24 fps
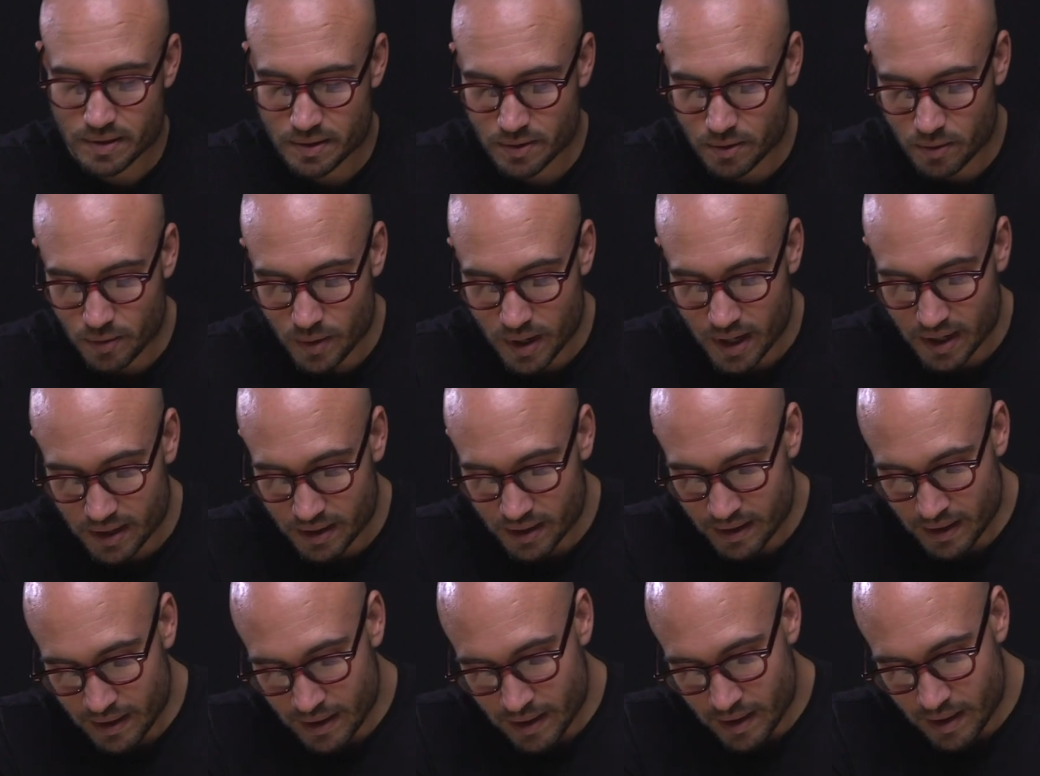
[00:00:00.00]
It's a great
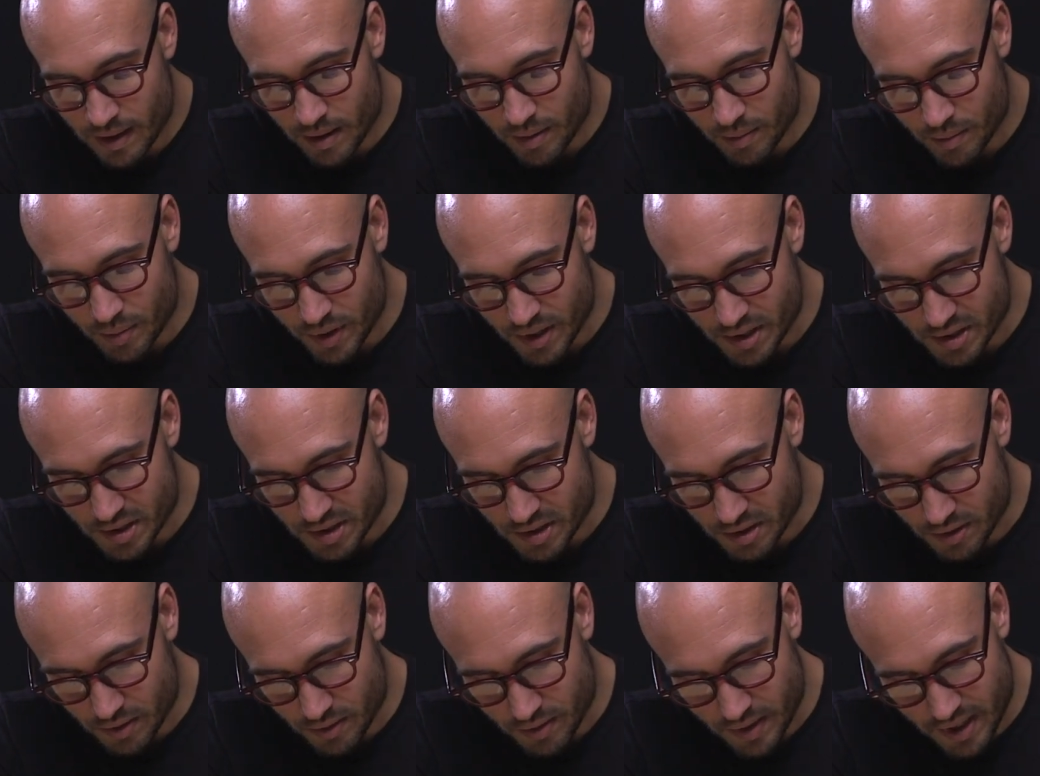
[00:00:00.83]
brush
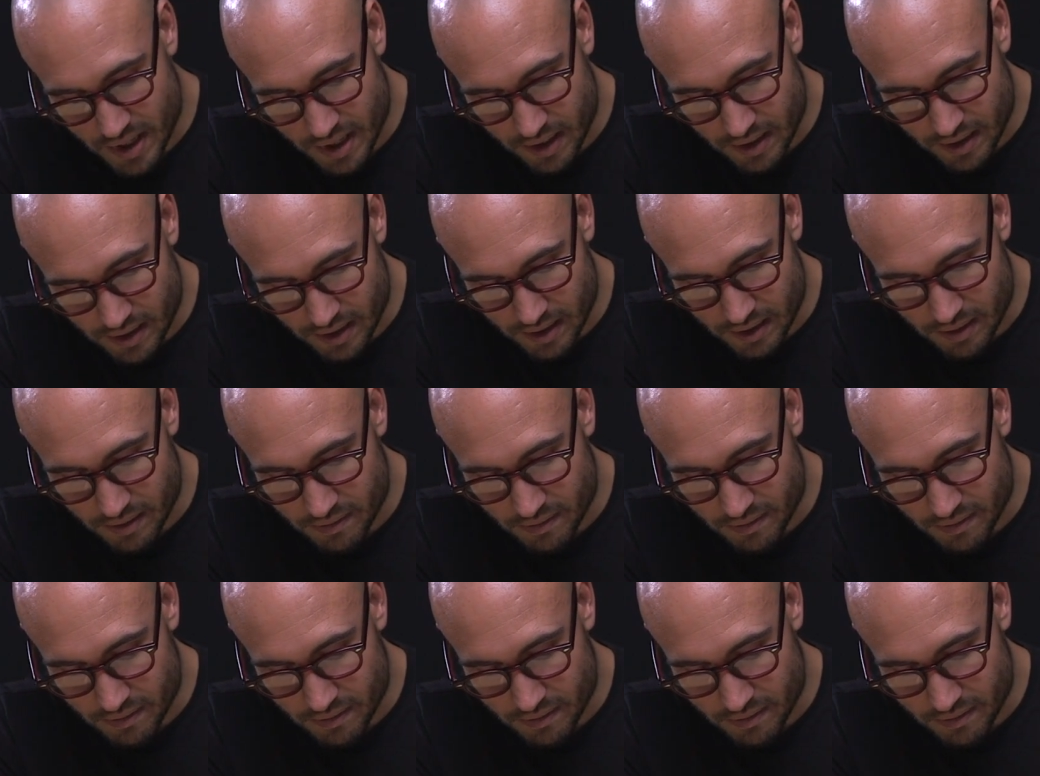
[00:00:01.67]
to create an